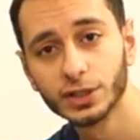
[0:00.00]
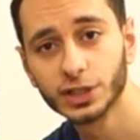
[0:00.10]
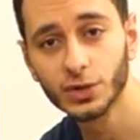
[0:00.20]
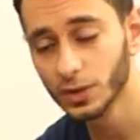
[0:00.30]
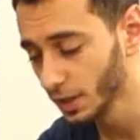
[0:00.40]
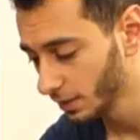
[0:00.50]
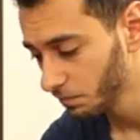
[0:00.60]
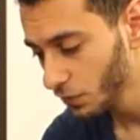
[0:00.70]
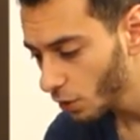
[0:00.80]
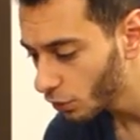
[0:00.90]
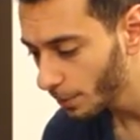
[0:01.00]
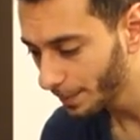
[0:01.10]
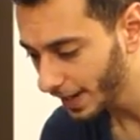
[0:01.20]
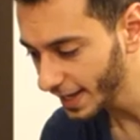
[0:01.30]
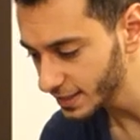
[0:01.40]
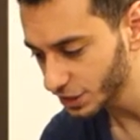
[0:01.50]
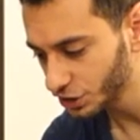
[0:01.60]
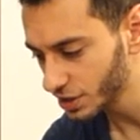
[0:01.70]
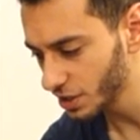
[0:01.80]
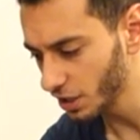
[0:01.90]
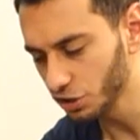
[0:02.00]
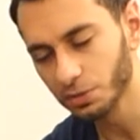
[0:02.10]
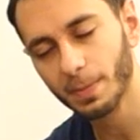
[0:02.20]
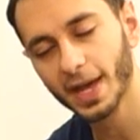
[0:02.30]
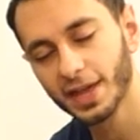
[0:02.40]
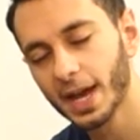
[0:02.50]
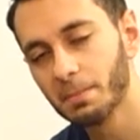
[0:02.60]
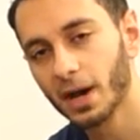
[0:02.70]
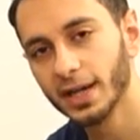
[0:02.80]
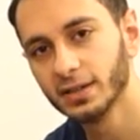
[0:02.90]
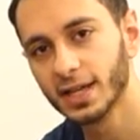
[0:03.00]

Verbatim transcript: So no complaints, it's just that you should bear that in mind,